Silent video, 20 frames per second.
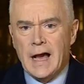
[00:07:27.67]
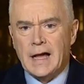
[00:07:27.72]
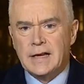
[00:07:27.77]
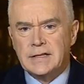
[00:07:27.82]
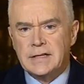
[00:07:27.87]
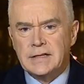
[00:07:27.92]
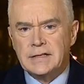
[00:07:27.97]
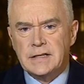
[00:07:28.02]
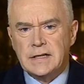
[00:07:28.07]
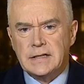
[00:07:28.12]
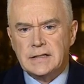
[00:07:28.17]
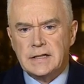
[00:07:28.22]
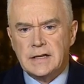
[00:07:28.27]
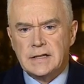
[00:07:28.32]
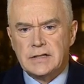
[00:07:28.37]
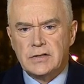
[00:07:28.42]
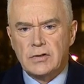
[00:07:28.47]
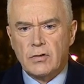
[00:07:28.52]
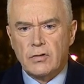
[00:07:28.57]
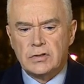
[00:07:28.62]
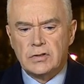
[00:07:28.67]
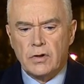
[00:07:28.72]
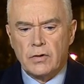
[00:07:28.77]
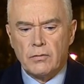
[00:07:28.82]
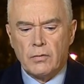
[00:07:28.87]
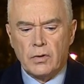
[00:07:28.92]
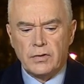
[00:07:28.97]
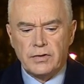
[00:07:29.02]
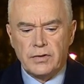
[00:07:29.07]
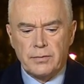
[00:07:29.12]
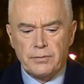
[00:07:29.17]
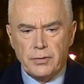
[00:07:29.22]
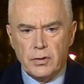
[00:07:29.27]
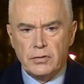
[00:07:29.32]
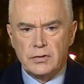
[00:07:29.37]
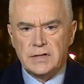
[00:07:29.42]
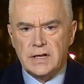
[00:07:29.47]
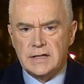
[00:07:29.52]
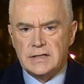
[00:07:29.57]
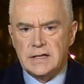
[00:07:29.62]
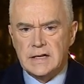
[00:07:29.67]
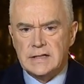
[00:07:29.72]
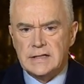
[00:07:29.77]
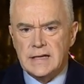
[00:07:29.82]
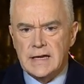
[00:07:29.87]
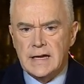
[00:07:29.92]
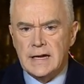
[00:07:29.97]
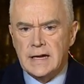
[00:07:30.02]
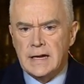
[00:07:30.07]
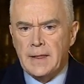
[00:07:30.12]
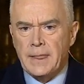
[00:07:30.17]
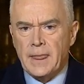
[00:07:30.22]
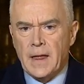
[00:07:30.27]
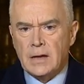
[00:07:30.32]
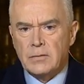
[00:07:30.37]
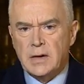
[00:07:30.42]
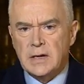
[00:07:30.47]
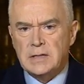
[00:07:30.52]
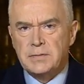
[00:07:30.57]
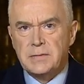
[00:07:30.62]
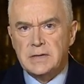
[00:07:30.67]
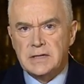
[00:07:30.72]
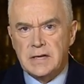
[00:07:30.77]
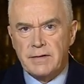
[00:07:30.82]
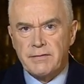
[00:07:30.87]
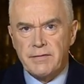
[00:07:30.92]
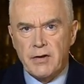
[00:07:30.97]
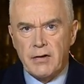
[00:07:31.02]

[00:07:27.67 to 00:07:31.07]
and indeed his thoughts on what the process is here at Westminster.